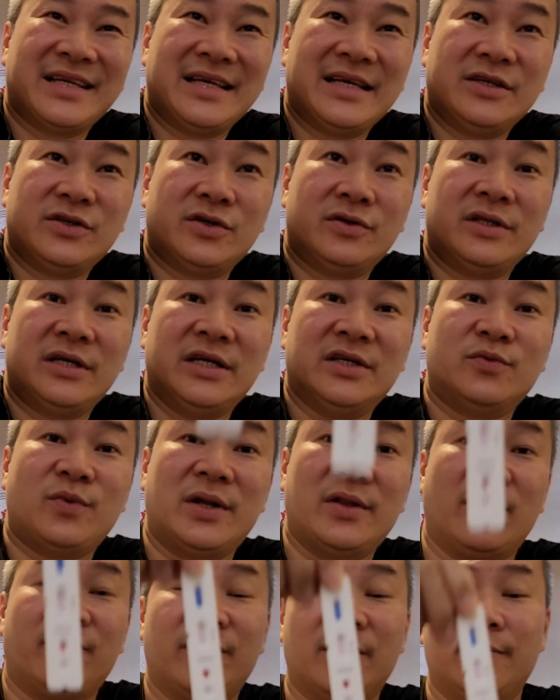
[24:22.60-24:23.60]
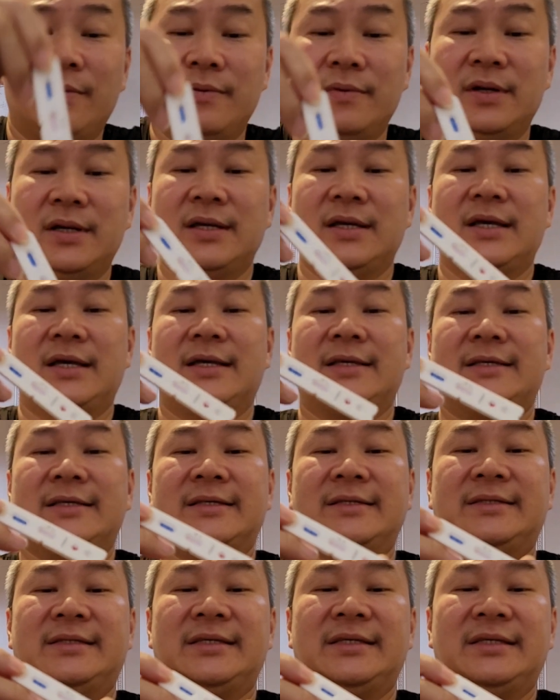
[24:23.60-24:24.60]
So this is one of the
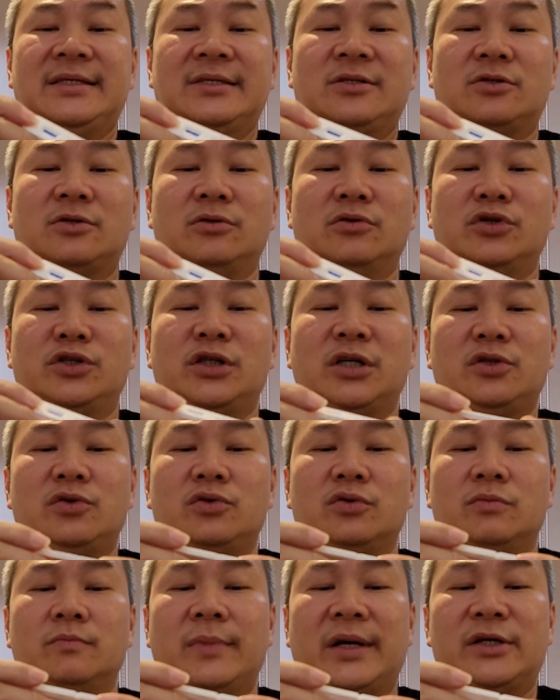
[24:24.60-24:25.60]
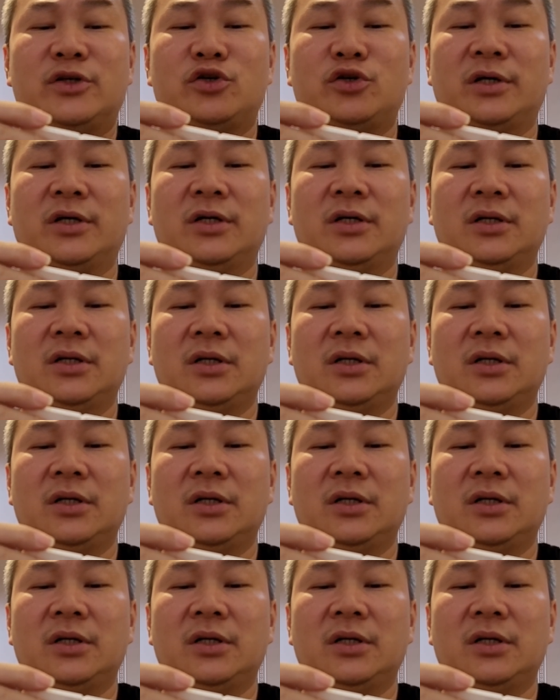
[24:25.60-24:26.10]
easy solution to make sure